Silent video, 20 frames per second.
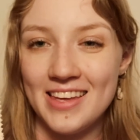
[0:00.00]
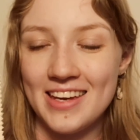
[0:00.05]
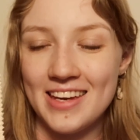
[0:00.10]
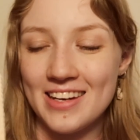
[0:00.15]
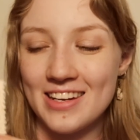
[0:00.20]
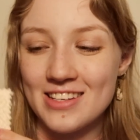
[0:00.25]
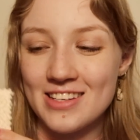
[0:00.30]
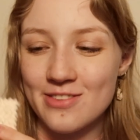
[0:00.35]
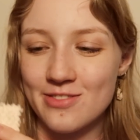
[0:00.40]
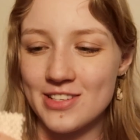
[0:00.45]

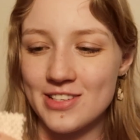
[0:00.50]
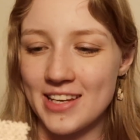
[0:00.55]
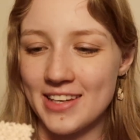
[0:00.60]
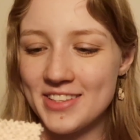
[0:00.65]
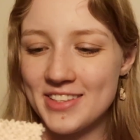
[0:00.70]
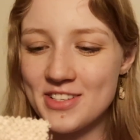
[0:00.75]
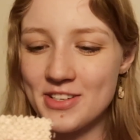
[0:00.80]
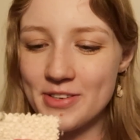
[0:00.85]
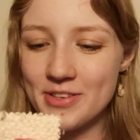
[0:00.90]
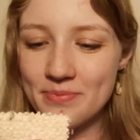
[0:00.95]
in a different
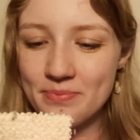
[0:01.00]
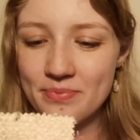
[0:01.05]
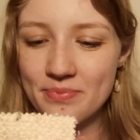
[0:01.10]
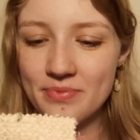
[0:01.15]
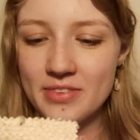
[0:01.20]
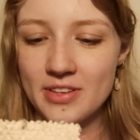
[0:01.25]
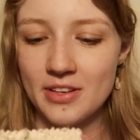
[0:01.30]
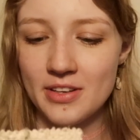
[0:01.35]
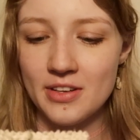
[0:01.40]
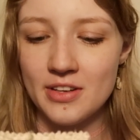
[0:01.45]
texture.
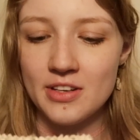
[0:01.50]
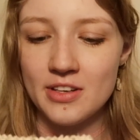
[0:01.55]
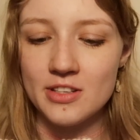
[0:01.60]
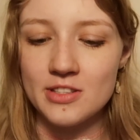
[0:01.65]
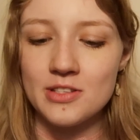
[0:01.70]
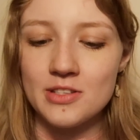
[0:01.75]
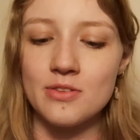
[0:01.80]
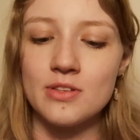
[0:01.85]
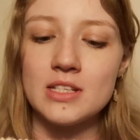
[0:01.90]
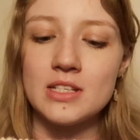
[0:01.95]

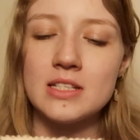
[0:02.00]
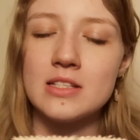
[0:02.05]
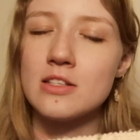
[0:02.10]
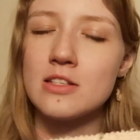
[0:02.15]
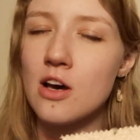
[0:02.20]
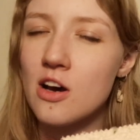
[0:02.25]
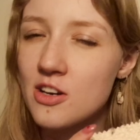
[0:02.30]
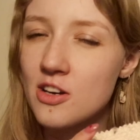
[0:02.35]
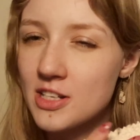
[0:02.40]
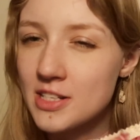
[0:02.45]
So this
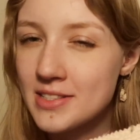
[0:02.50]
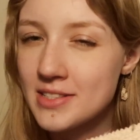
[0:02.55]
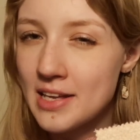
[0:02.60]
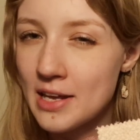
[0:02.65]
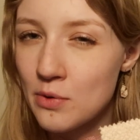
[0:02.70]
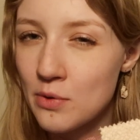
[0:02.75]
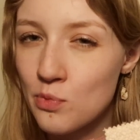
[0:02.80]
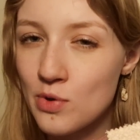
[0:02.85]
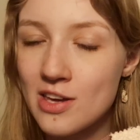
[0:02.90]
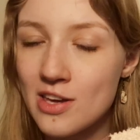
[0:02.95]
is
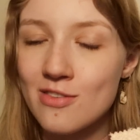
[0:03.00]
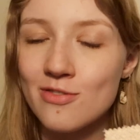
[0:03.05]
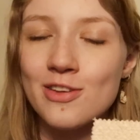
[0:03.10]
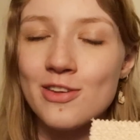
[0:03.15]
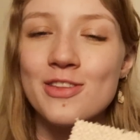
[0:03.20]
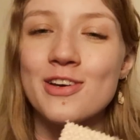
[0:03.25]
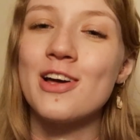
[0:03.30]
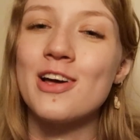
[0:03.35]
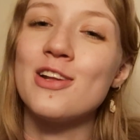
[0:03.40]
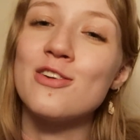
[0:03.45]
Artisan Weave,
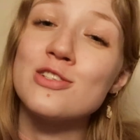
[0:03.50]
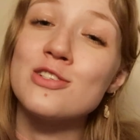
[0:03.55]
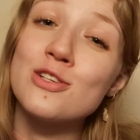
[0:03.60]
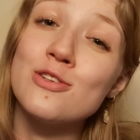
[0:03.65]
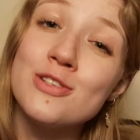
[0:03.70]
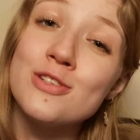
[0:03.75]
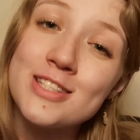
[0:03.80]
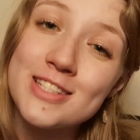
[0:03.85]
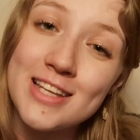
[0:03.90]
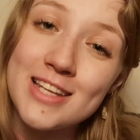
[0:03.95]
and the colour is
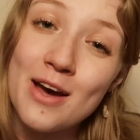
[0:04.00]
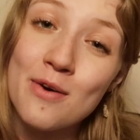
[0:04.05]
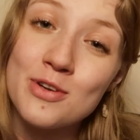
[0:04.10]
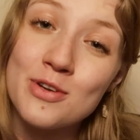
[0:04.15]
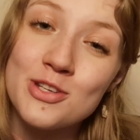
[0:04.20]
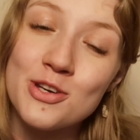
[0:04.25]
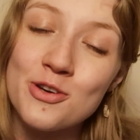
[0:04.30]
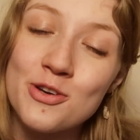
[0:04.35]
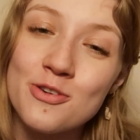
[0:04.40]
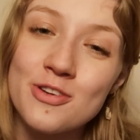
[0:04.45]
called
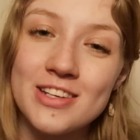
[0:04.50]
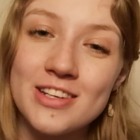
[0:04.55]
Sourdough,